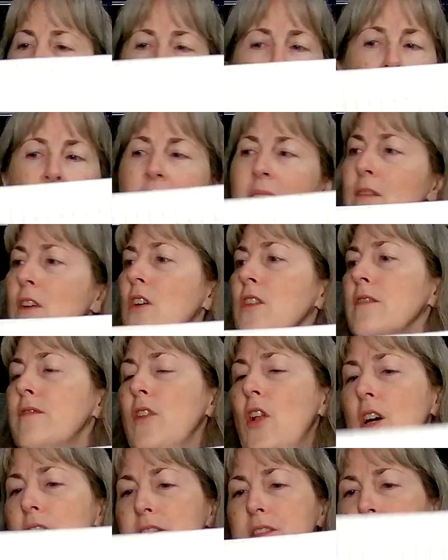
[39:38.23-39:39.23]
I don't have all the
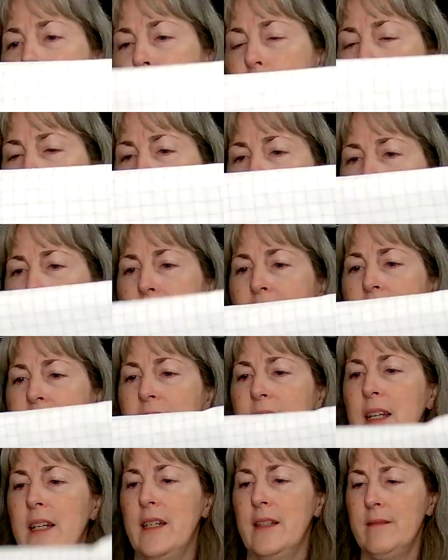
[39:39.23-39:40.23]
flosses for it or
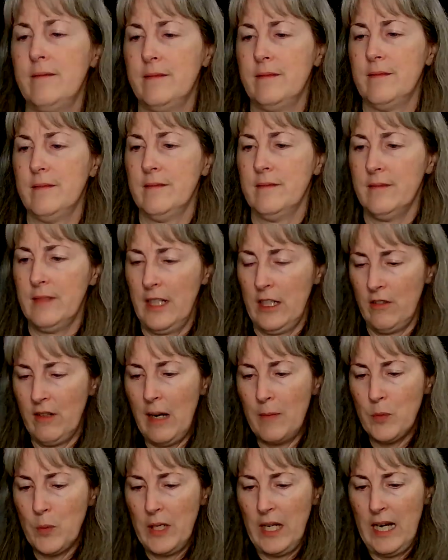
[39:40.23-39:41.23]
anything. I
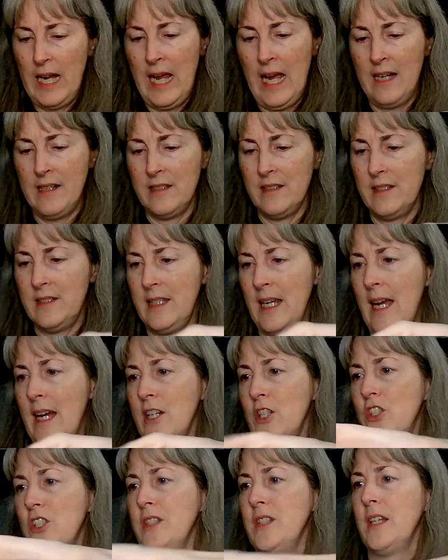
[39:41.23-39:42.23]
grabbed what I had in
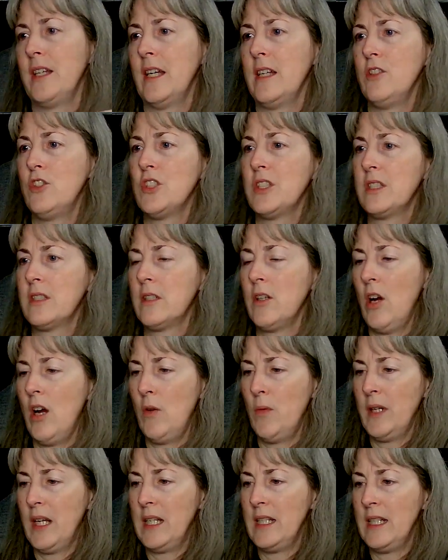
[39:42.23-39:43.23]
stash, and then I just
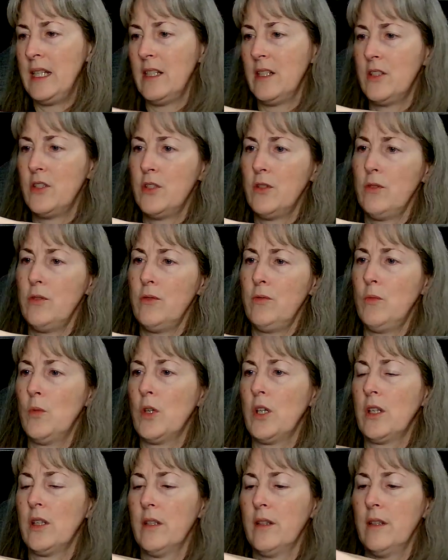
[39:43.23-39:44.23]
got what I needed to
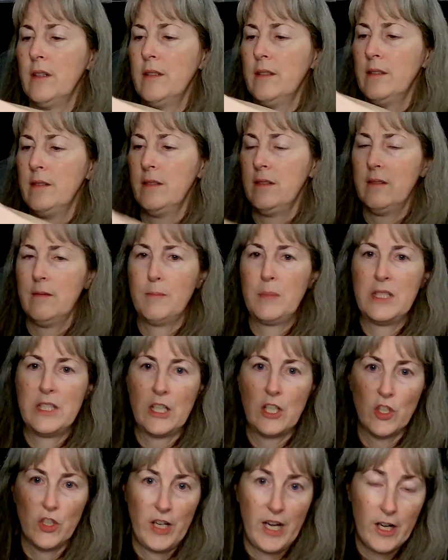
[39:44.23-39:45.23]
work in the
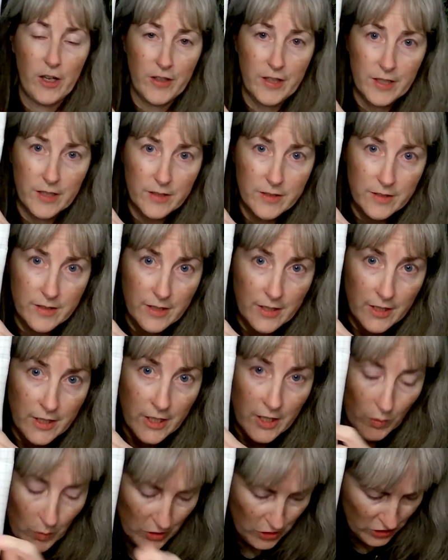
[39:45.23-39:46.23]
particular area,
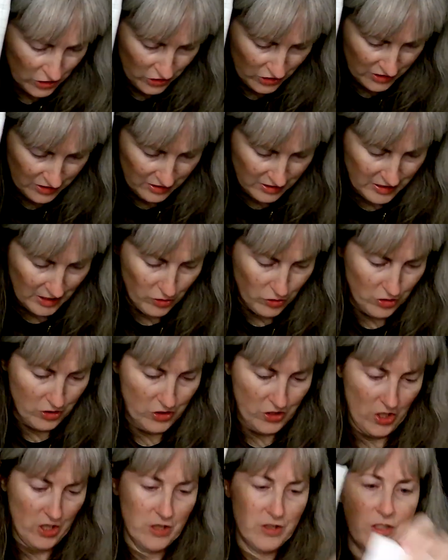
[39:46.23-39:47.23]
which is just a center
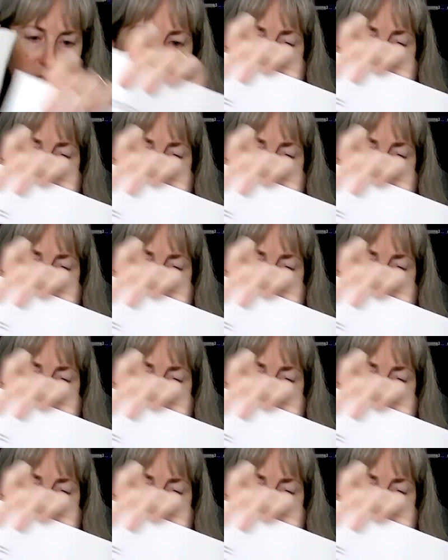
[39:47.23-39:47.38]
start.